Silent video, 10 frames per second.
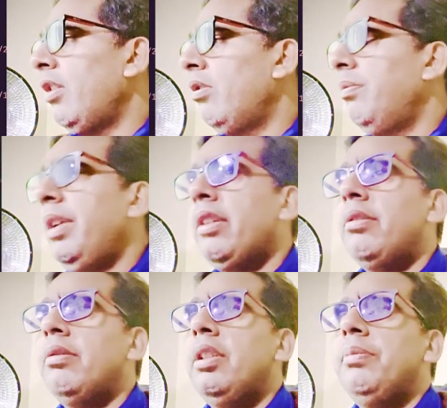go
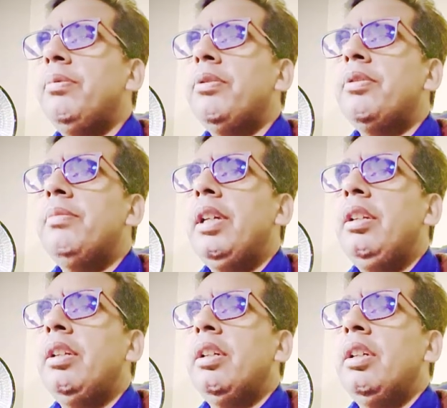back to the
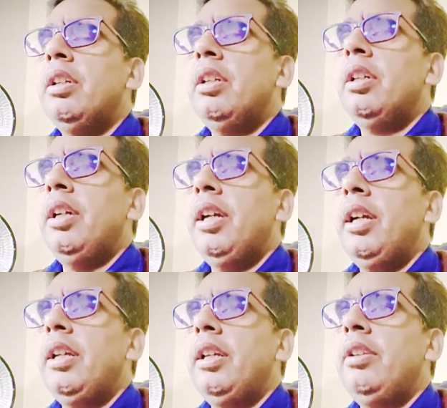Postman,
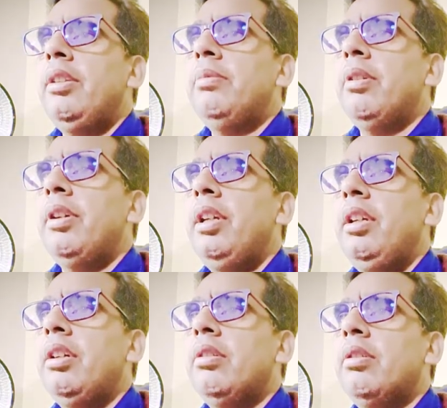and in the
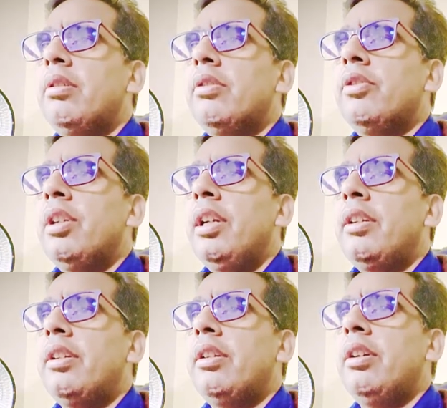body
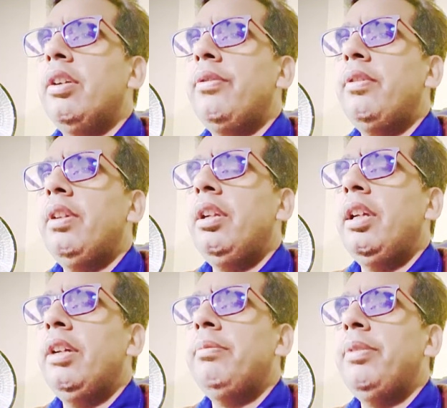select
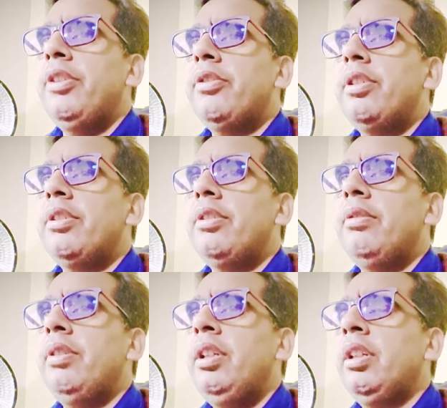GraphQL and paste the
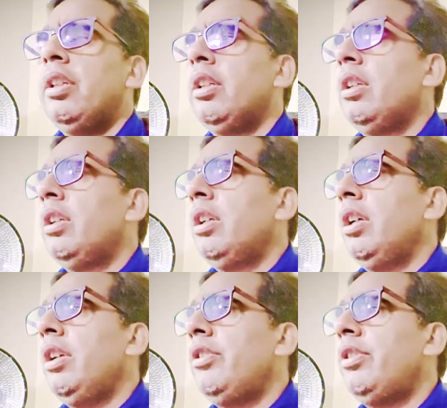query
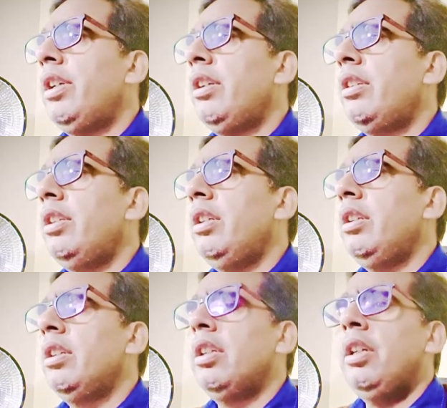and send
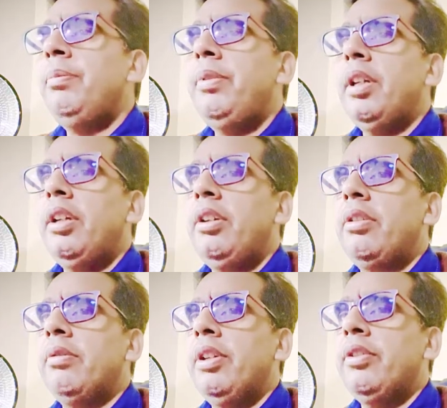the API
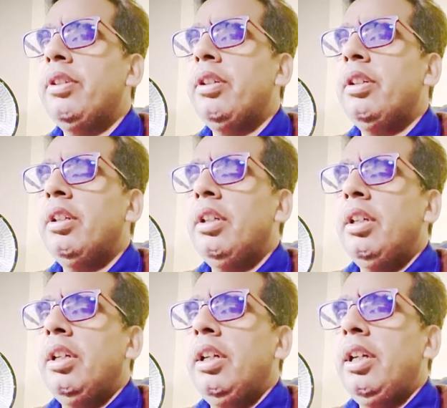request,
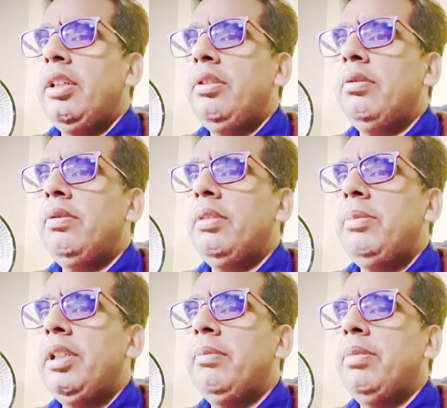and you will
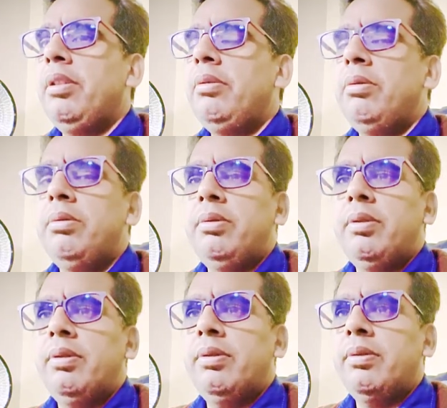be able to
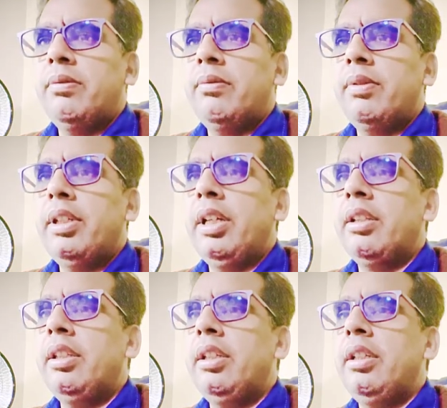
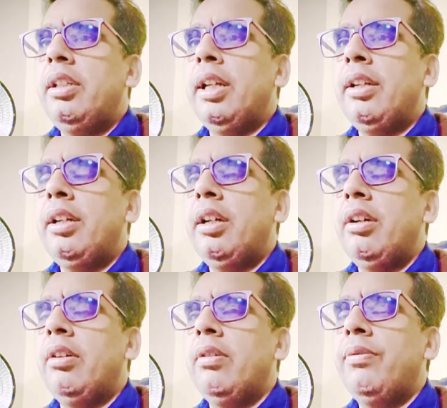get the
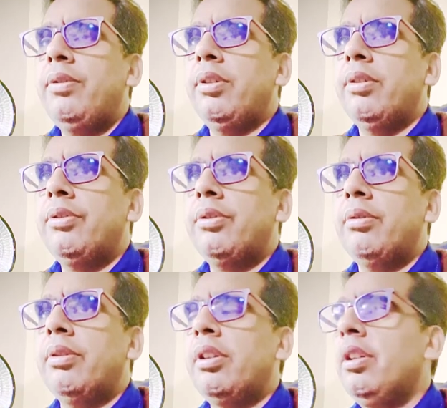data of your store.